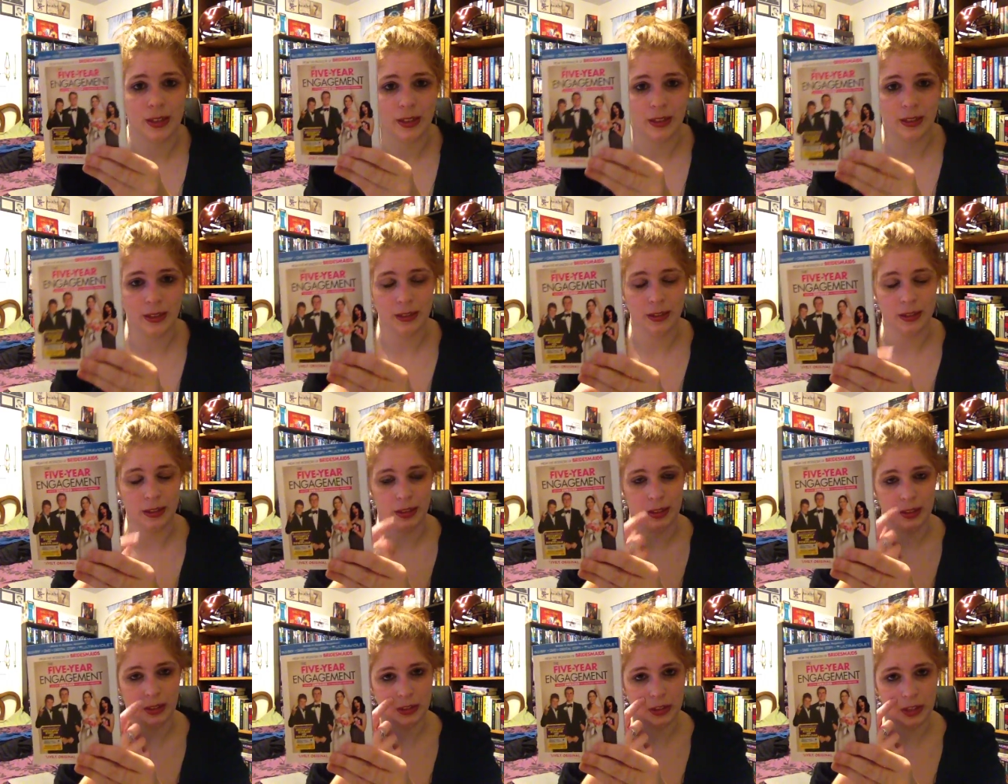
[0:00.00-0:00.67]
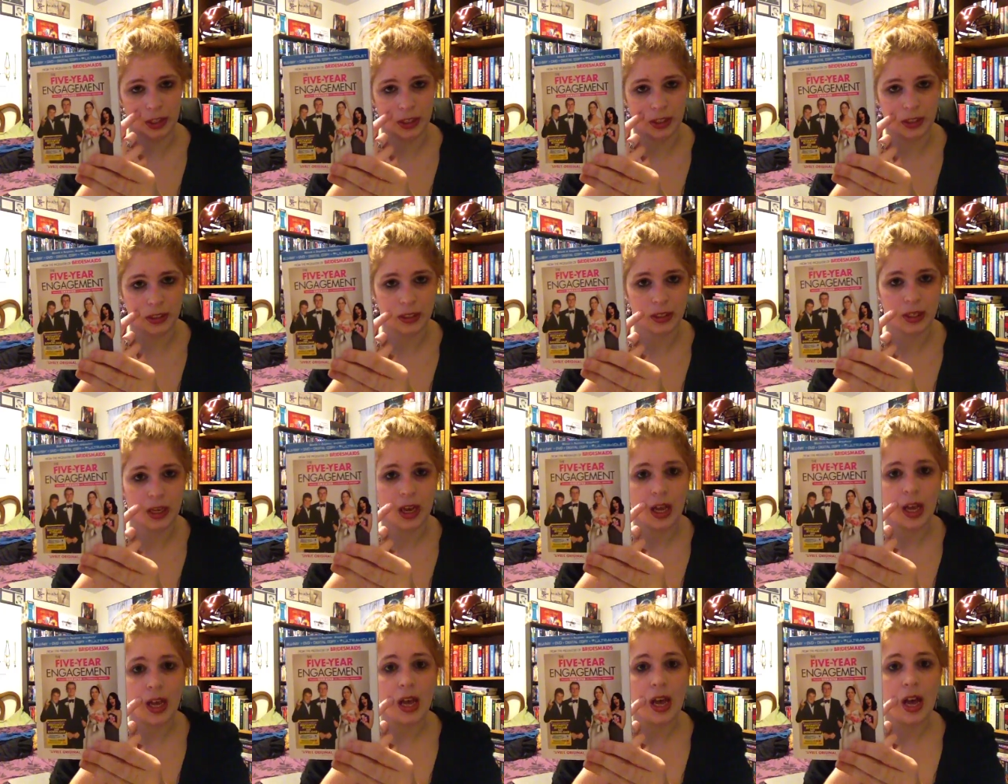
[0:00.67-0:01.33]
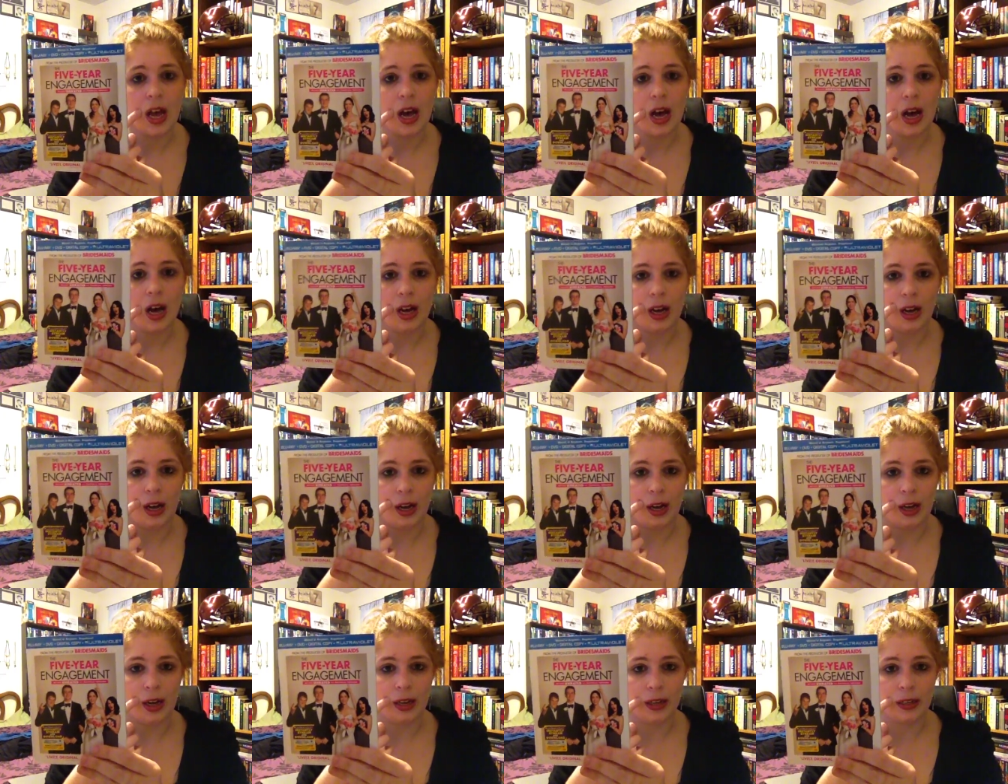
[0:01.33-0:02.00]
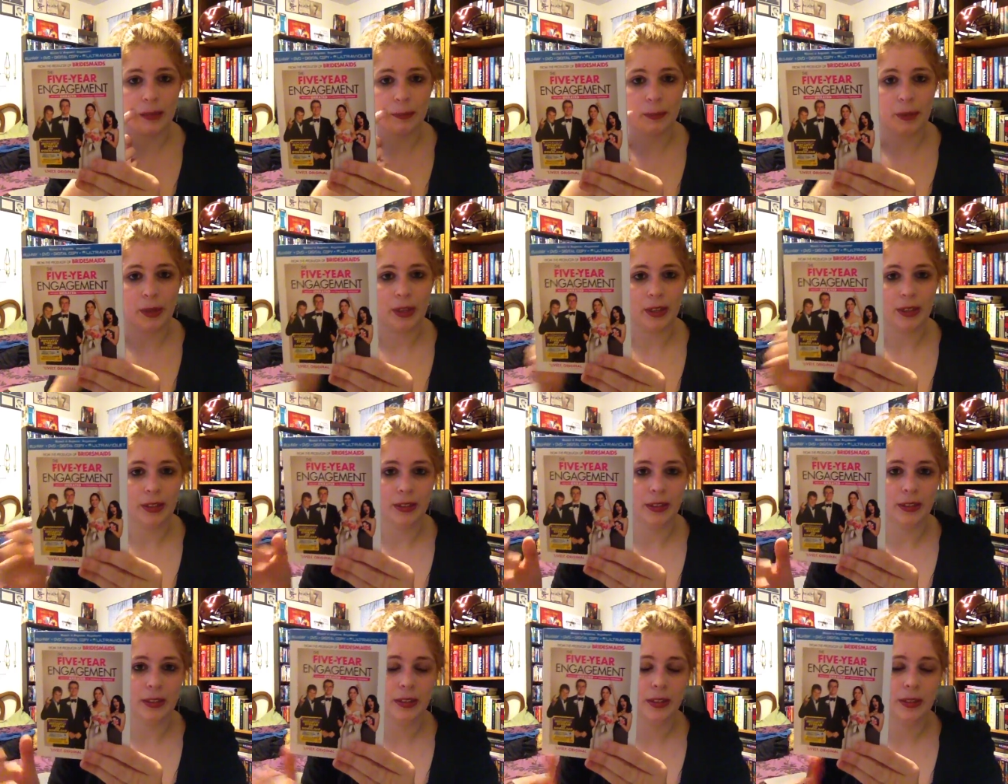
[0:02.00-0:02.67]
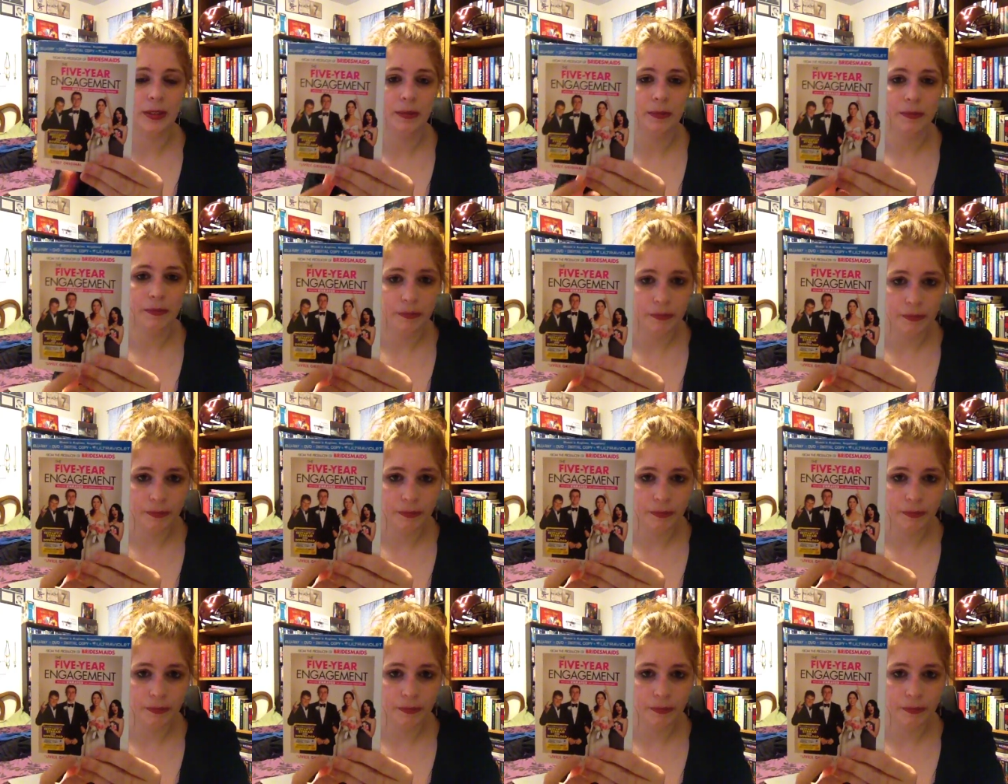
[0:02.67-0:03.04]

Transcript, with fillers: I didn't get a chance uh, because